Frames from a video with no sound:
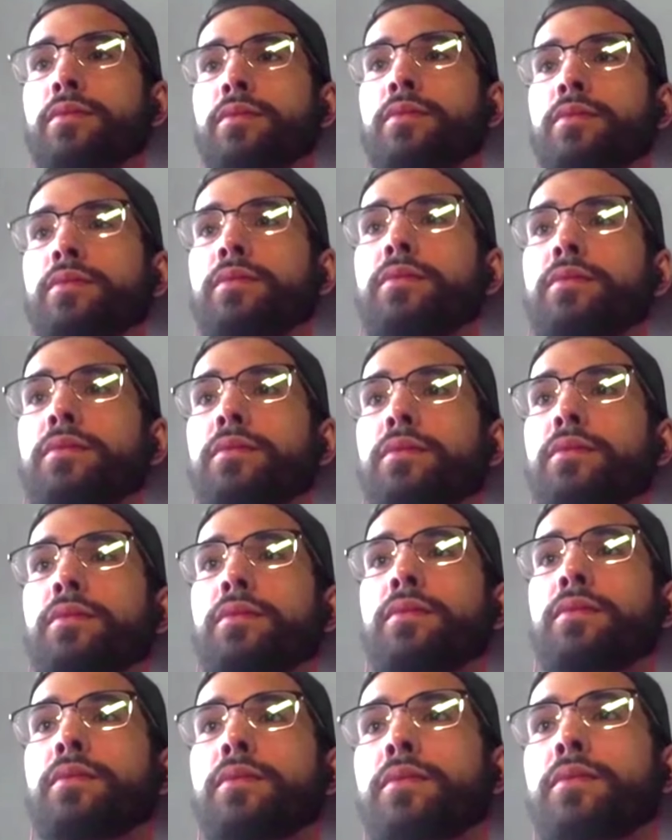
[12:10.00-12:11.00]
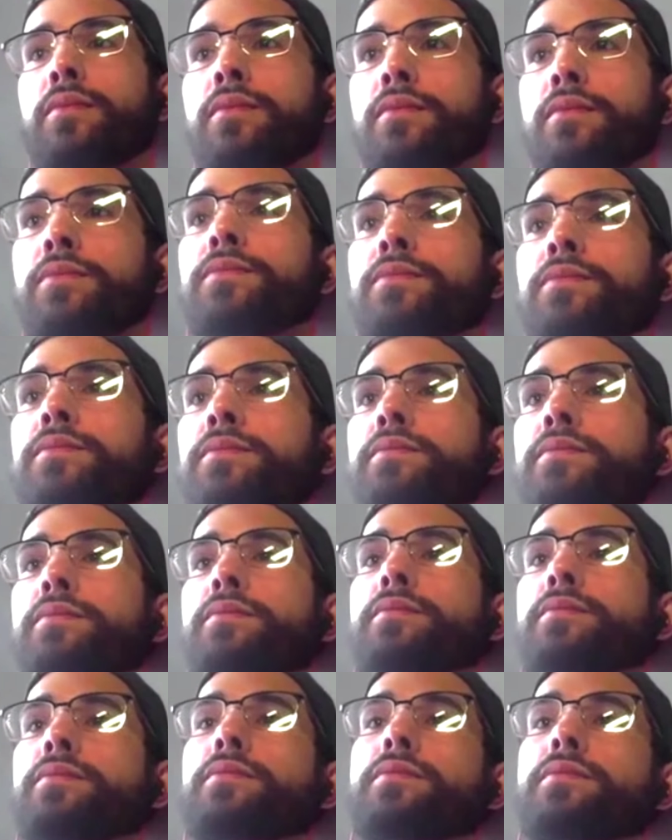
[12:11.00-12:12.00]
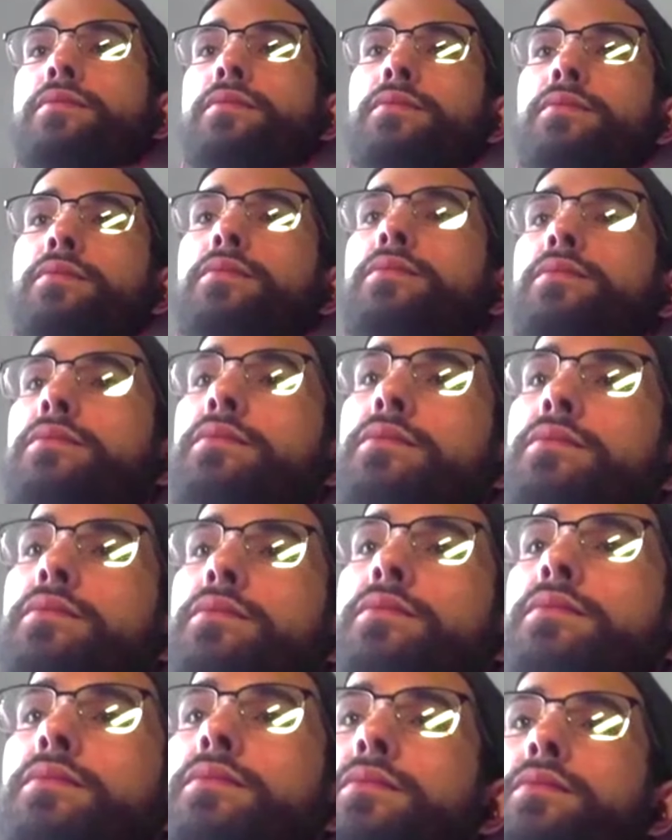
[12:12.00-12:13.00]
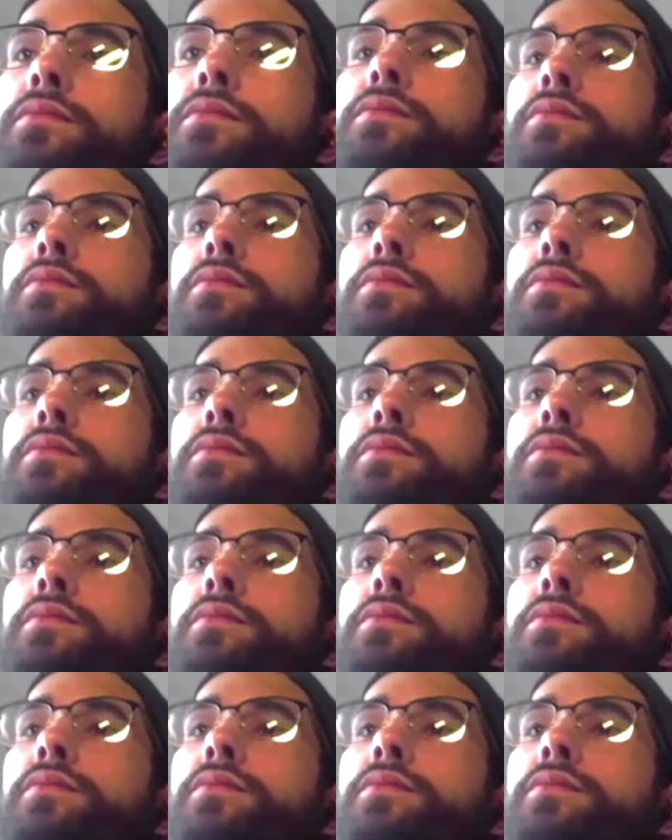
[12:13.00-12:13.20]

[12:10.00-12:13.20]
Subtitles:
This person isn't speaking.